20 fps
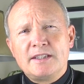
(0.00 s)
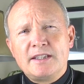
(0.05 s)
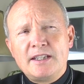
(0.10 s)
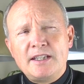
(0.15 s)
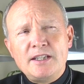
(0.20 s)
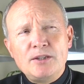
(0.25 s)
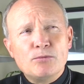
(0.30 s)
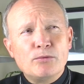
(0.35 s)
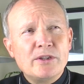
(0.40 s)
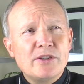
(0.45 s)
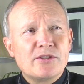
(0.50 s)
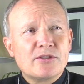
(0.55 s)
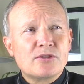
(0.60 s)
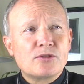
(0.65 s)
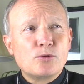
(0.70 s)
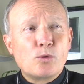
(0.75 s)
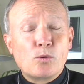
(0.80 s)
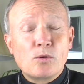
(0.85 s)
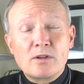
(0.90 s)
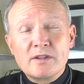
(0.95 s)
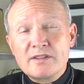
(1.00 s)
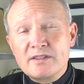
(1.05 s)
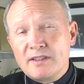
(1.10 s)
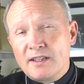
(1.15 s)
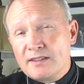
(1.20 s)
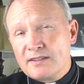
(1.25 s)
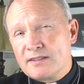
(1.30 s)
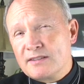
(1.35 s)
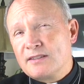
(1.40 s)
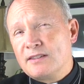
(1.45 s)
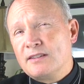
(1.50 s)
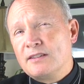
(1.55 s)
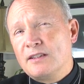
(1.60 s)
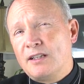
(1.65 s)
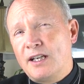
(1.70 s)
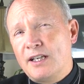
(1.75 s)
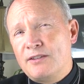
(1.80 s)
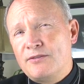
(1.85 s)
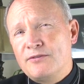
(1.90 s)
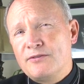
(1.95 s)
He restores us to
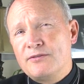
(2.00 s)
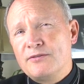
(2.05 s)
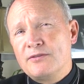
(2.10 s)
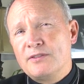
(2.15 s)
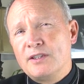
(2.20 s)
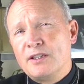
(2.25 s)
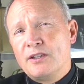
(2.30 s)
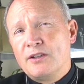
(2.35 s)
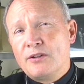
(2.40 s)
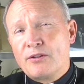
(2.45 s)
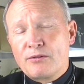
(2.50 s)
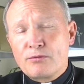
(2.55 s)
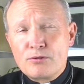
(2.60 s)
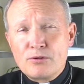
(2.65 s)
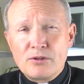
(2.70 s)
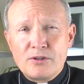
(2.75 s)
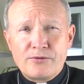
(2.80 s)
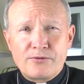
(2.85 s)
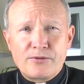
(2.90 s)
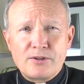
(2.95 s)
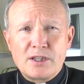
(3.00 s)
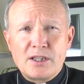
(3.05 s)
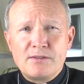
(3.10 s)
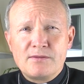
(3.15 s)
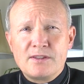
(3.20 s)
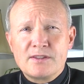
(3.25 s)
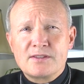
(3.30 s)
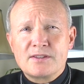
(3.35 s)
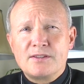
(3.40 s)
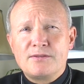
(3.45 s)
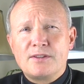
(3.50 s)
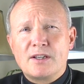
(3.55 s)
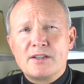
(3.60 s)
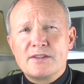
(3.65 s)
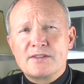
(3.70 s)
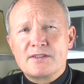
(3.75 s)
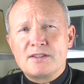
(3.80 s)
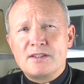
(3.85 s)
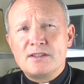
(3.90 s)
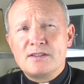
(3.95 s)
life through the forgiveness of
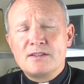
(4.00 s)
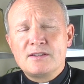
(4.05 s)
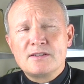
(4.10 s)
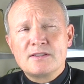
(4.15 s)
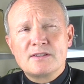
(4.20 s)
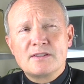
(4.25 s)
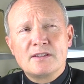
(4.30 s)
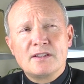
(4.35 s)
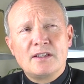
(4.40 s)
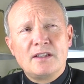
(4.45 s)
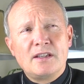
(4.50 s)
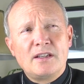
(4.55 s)
our sins